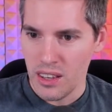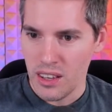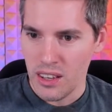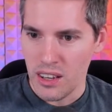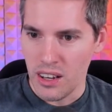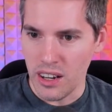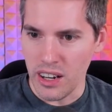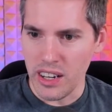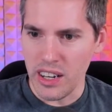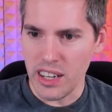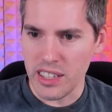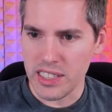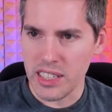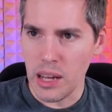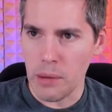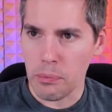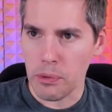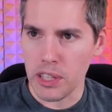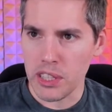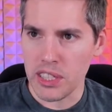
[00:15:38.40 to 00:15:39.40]
All right, next
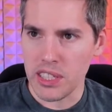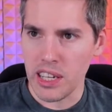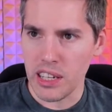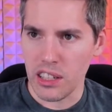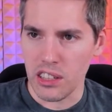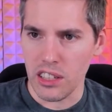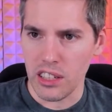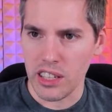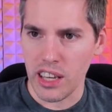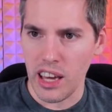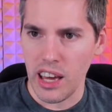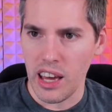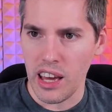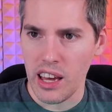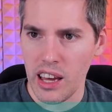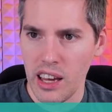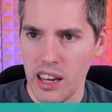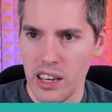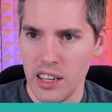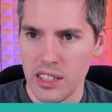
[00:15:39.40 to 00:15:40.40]
up, let's take a look
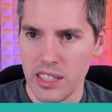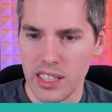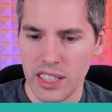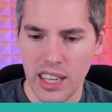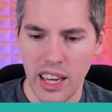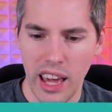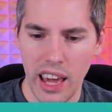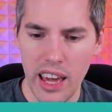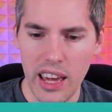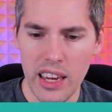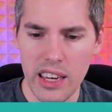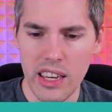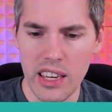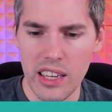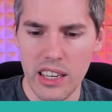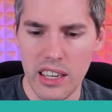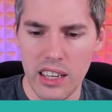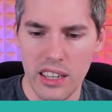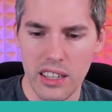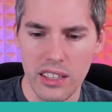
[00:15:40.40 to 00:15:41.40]
at
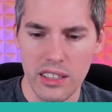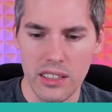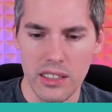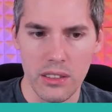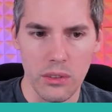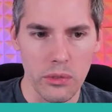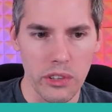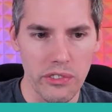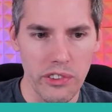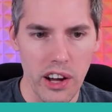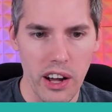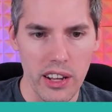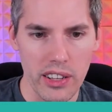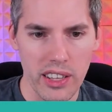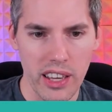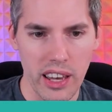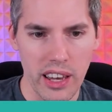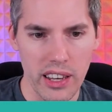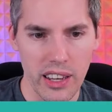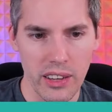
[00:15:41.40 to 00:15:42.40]
Kagan. We've got
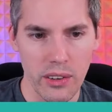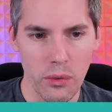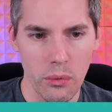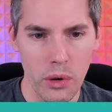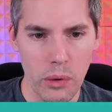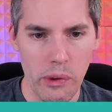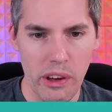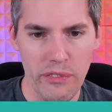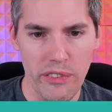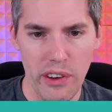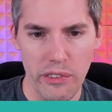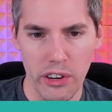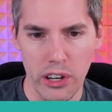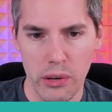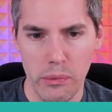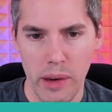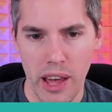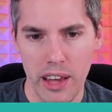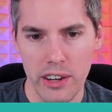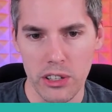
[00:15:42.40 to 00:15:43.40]
Kagan, one of my favorite
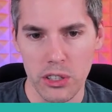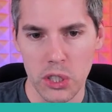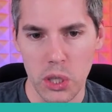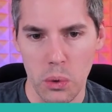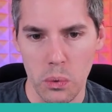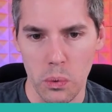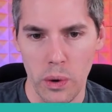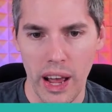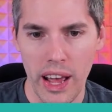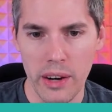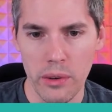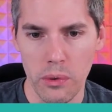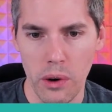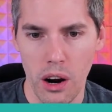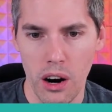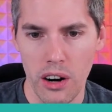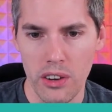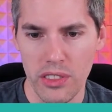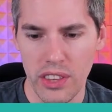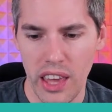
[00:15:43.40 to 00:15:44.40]
commanders,
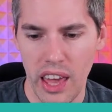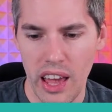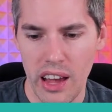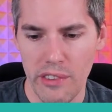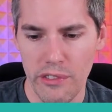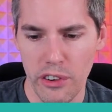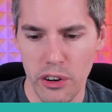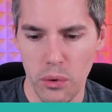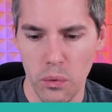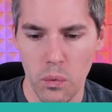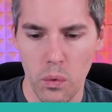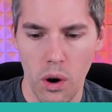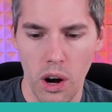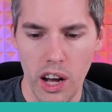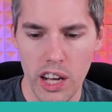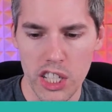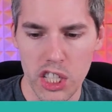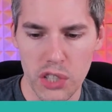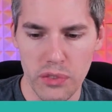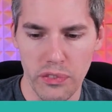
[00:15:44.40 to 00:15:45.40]
Ranrar the Ever
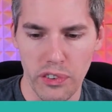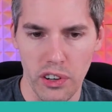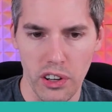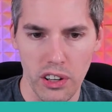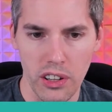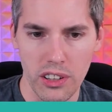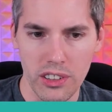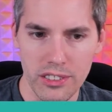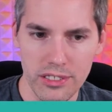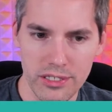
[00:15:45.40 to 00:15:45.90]
Watchful.